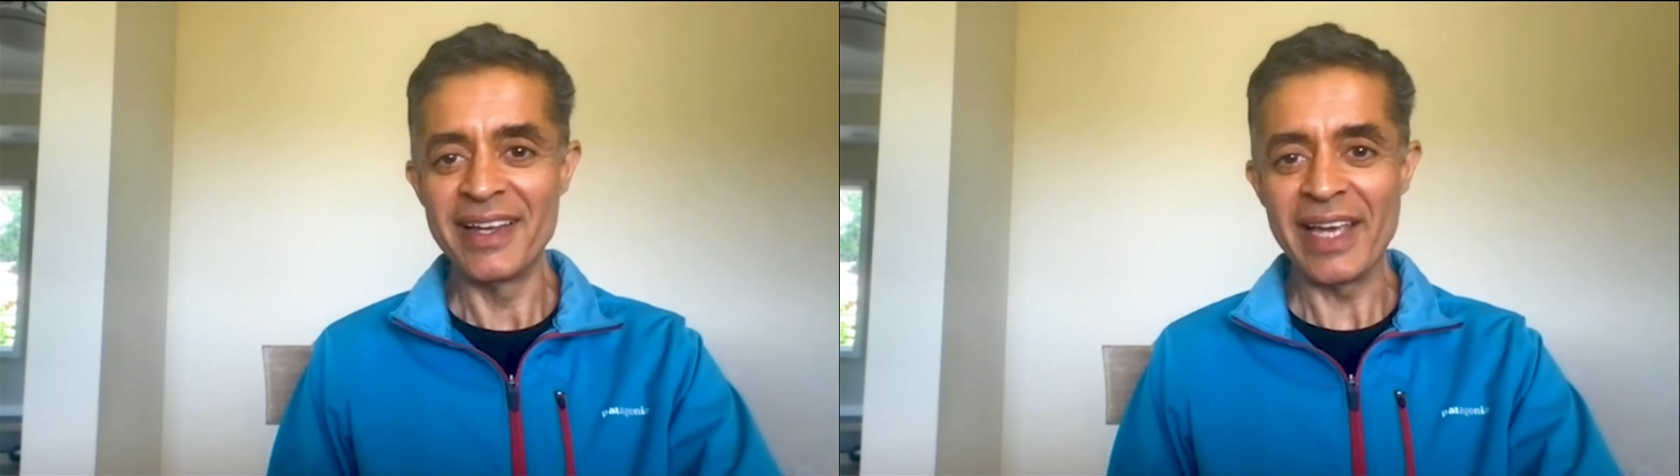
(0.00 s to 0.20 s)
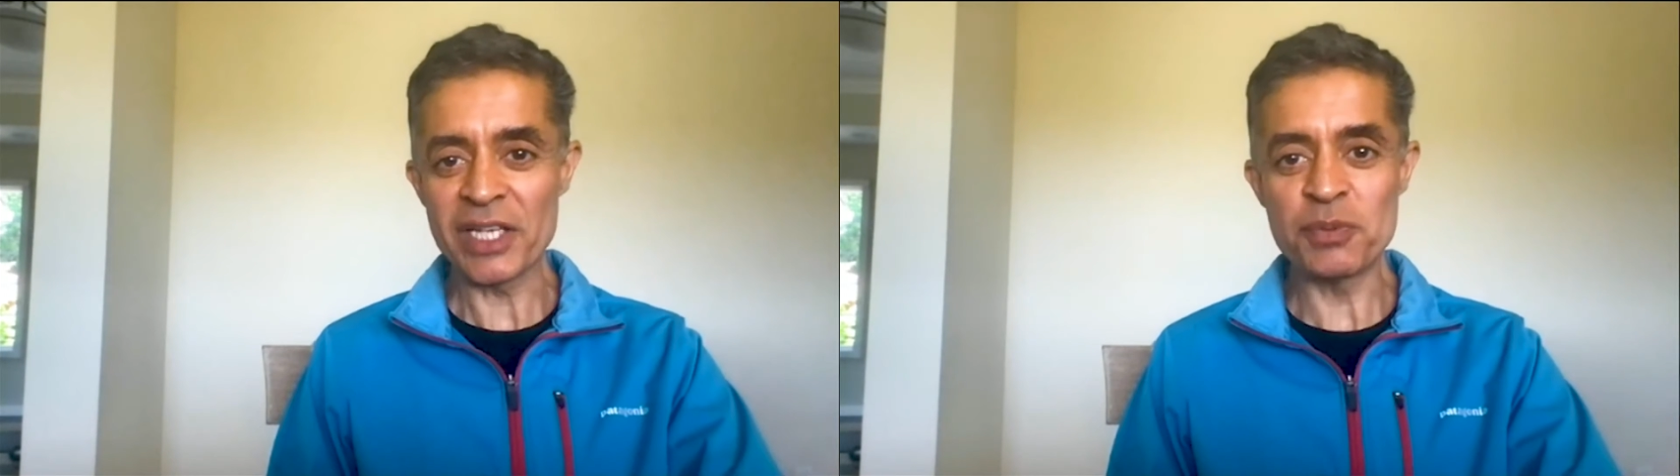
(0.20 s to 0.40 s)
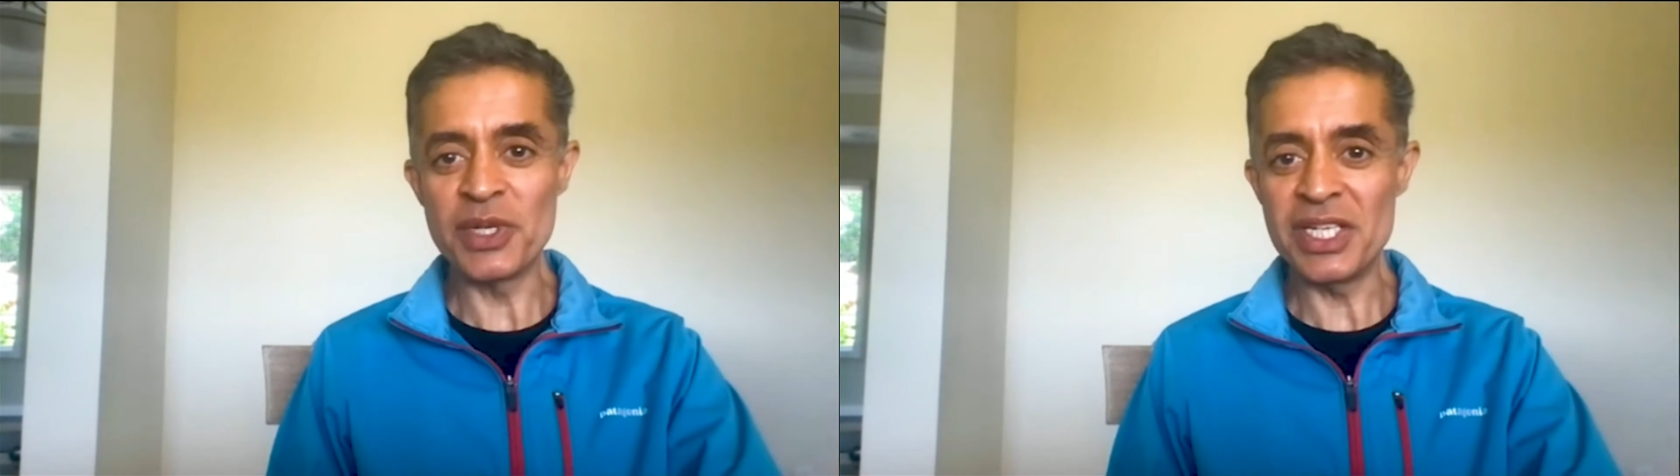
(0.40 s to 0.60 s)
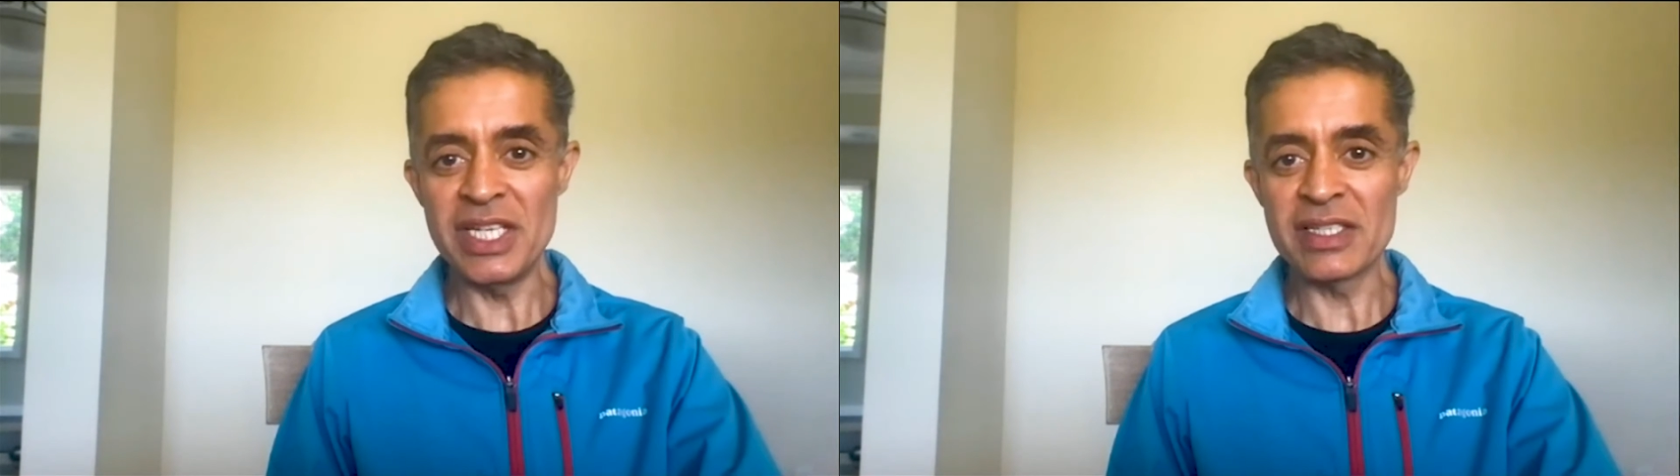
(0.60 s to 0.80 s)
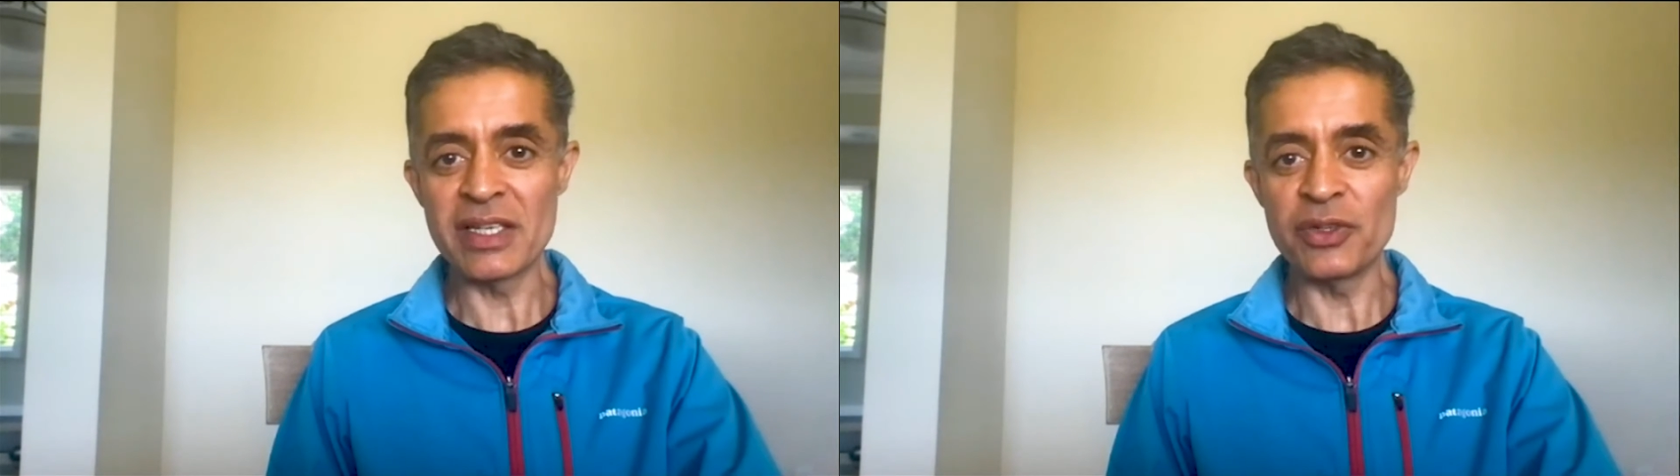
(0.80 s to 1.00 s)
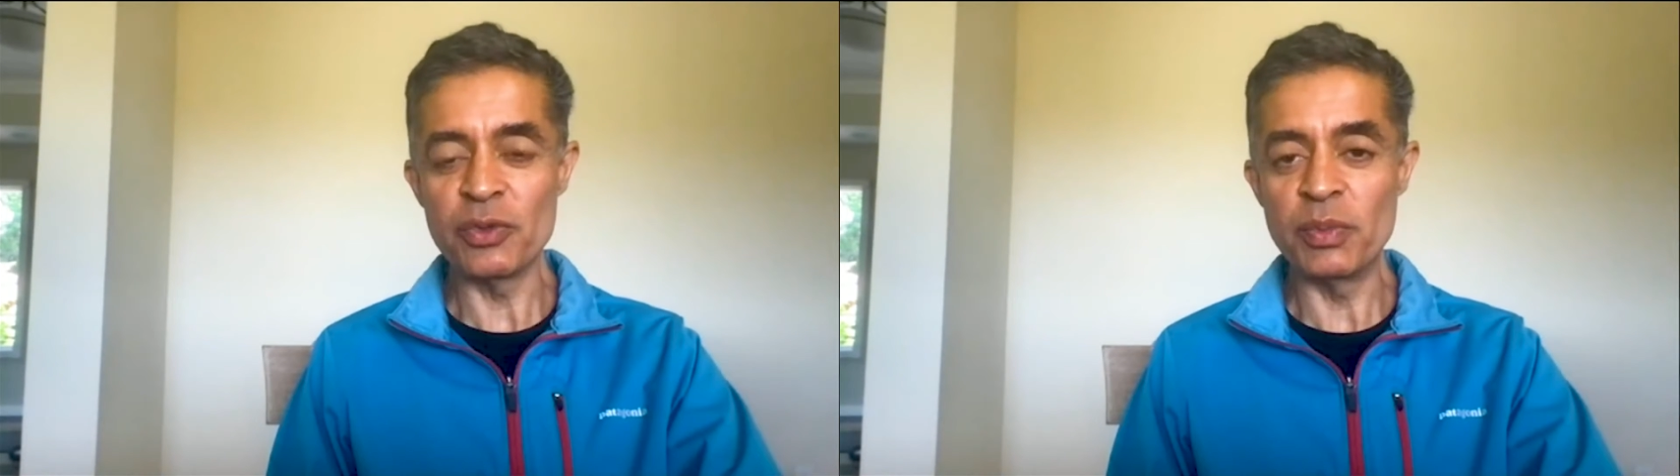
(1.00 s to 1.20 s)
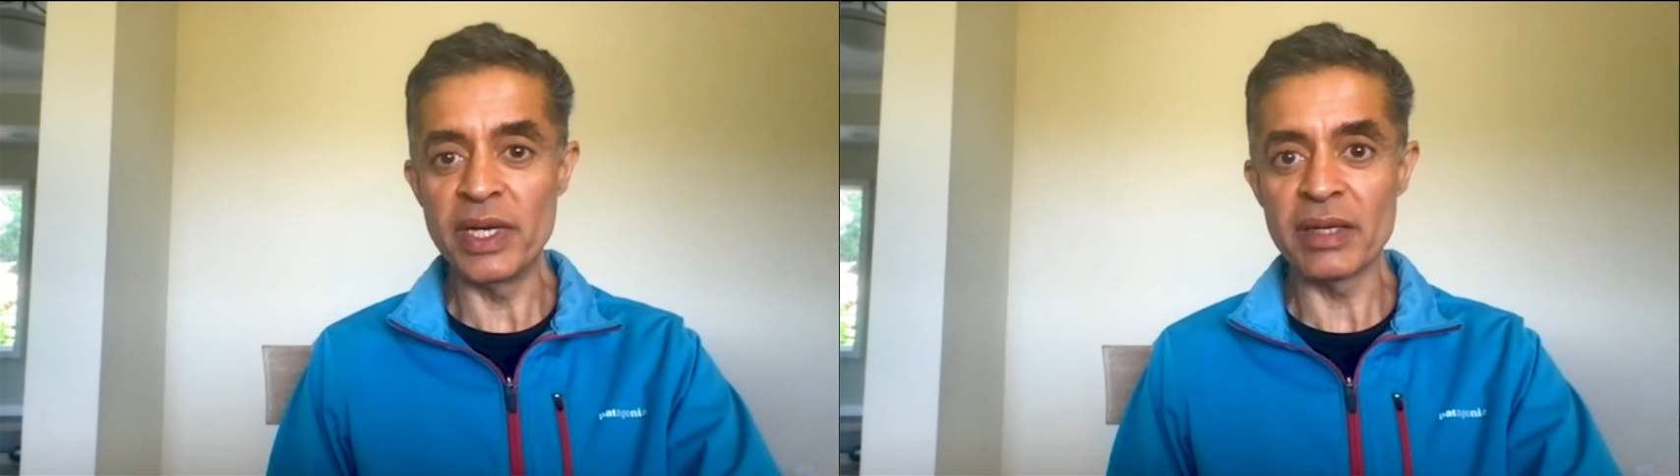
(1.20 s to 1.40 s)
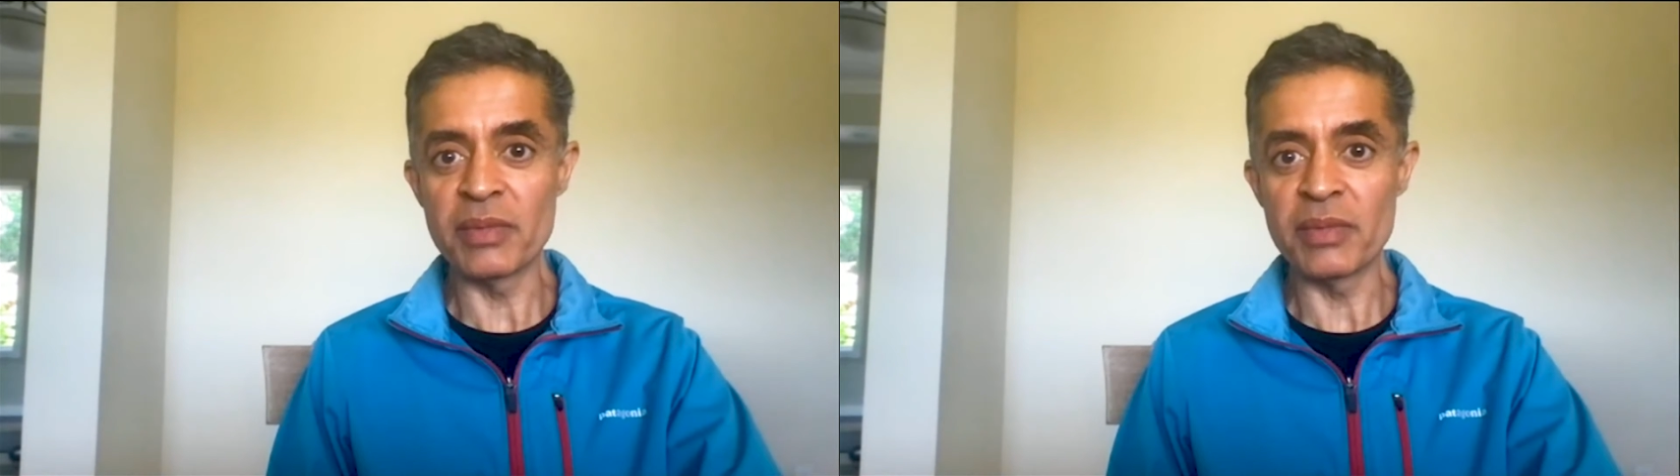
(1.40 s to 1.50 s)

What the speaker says: expertise that you bring,